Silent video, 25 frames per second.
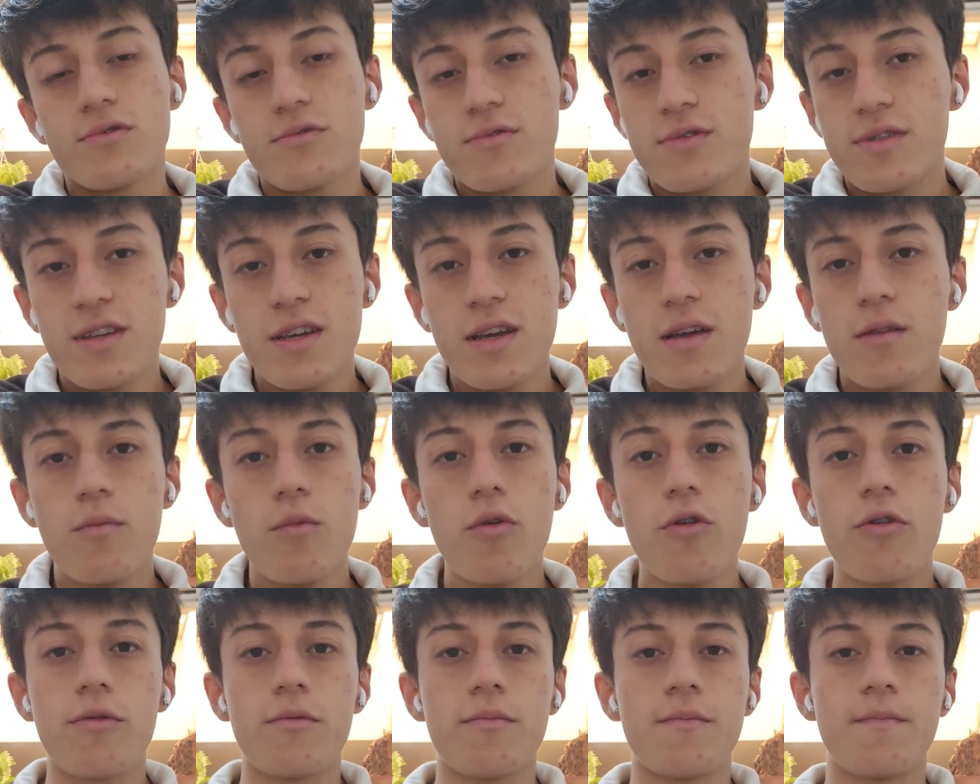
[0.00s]
think
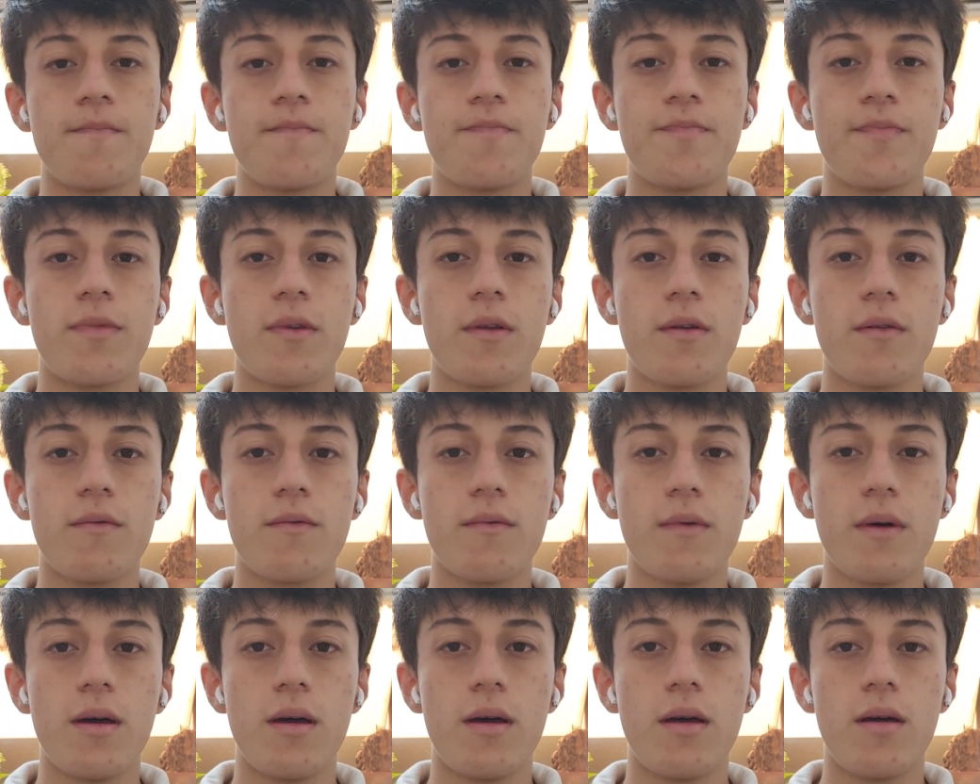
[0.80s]
more,
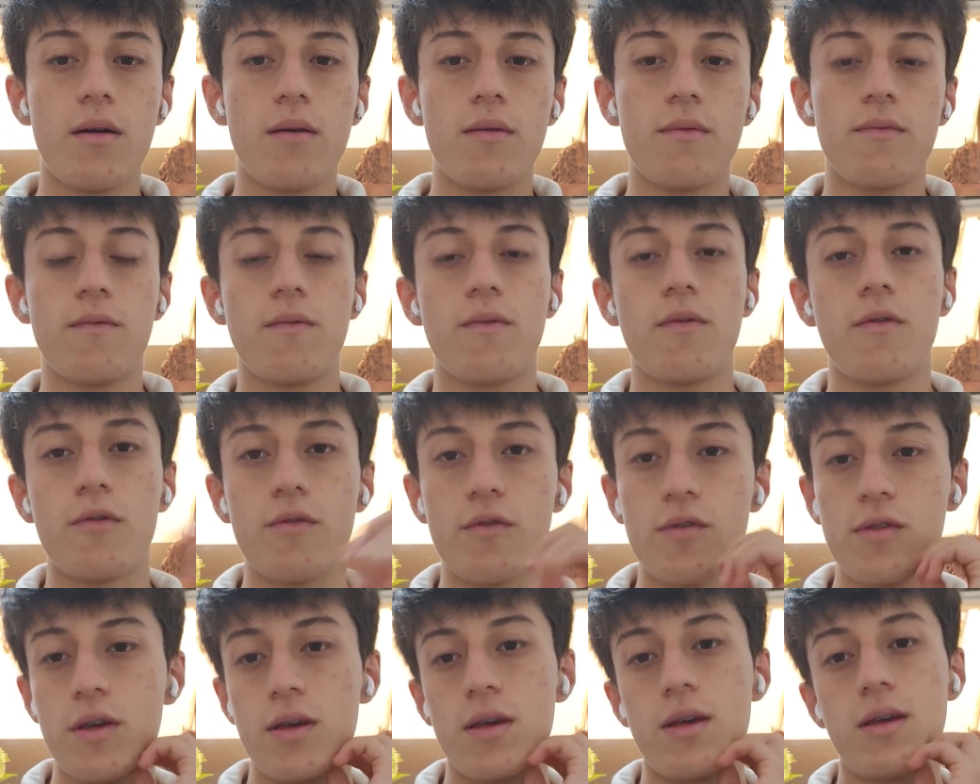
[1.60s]
for
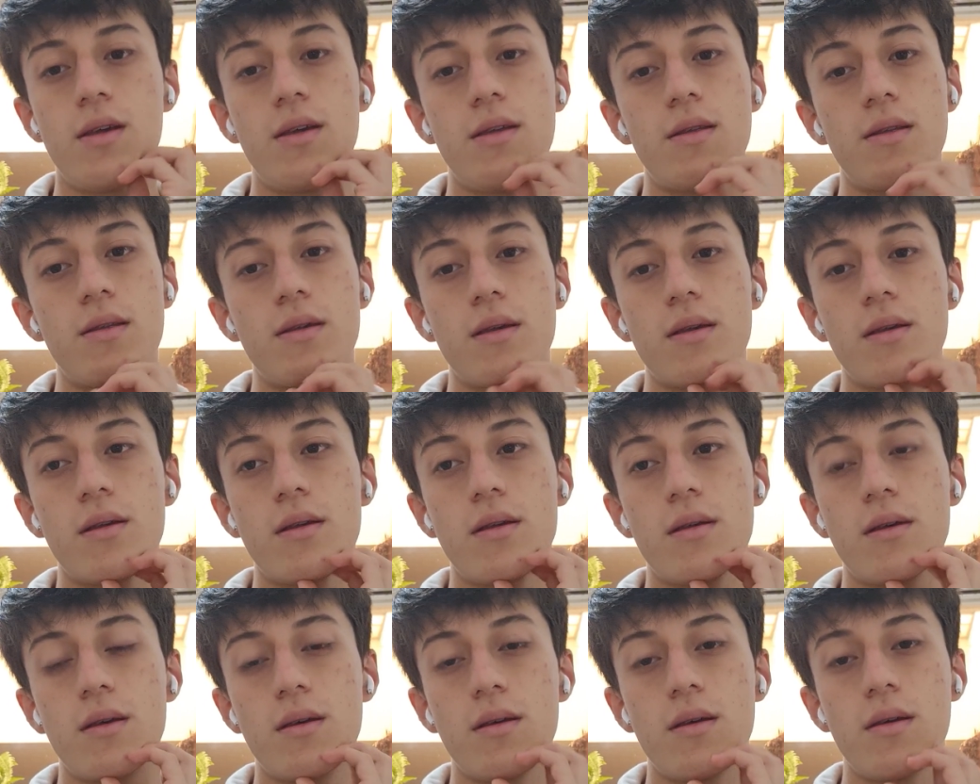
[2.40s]
say it
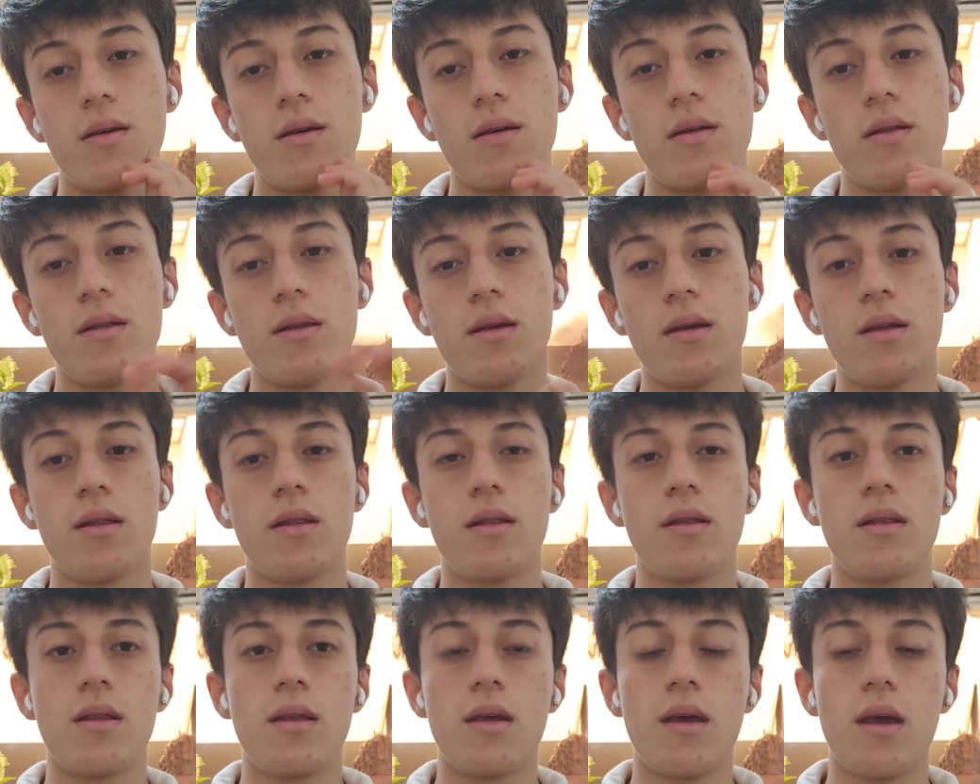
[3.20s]

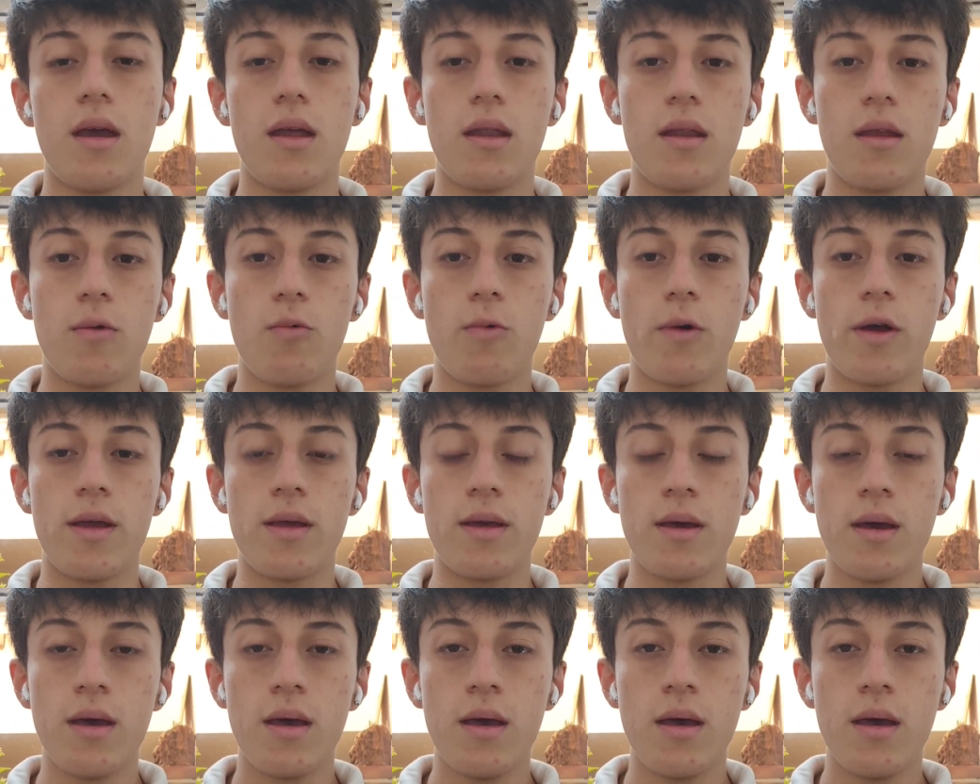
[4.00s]
in any way,